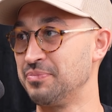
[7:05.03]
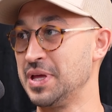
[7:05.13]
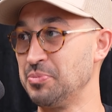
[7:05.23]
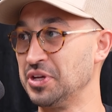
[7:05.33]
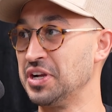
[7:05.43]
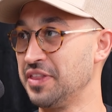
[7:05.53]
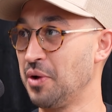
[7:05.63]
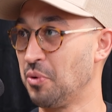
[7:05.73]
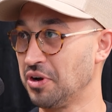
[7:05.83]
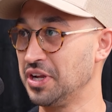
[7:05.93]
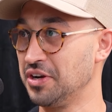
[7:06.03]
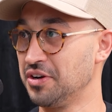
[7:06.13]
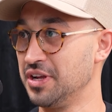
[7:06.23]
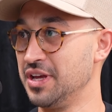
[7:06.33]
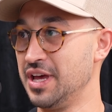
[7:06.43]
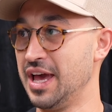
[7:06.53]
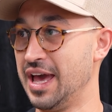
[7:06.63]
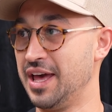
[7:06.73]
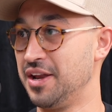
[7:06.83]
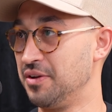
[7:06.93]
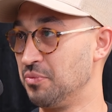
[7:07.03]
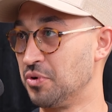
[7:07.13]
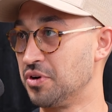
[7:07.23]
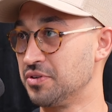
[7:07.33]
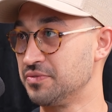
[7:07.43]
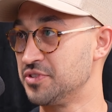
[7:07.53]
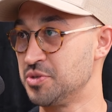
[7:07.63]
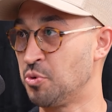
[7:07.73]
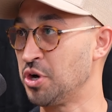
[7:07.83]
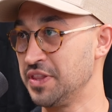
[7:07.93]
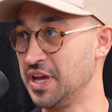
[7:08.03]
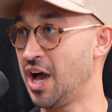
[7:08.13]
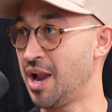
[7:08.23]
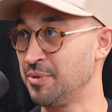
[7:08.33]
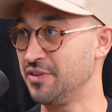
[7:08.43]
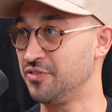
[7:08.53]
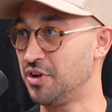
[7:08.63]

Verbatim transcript: people here that work here, and we're supporting the economy of